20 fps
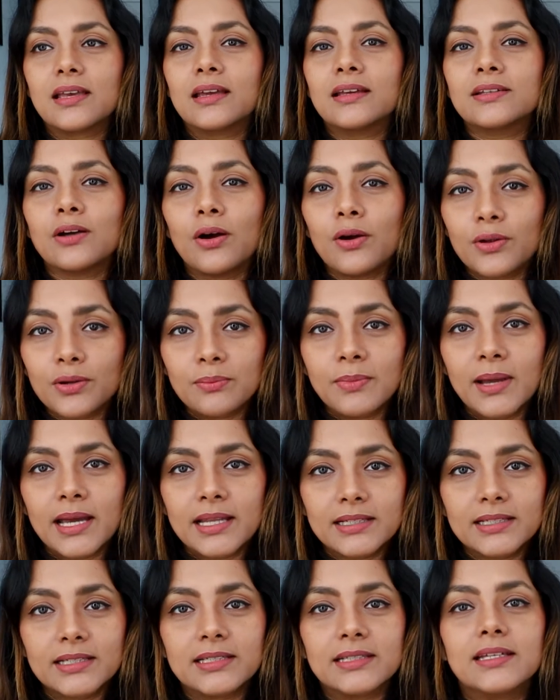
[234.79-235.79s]
it
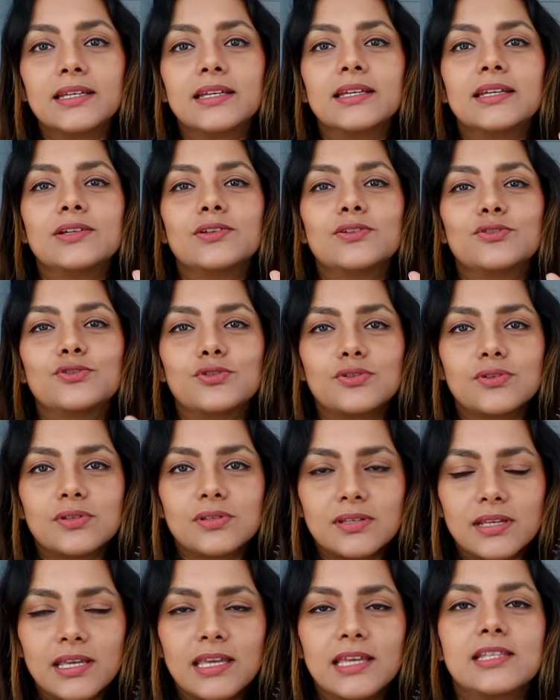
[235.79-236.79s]
automatically
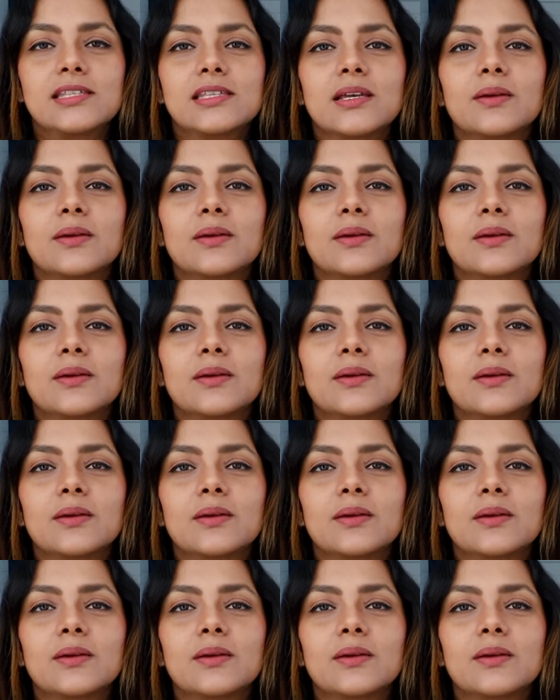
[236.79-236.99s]
just heats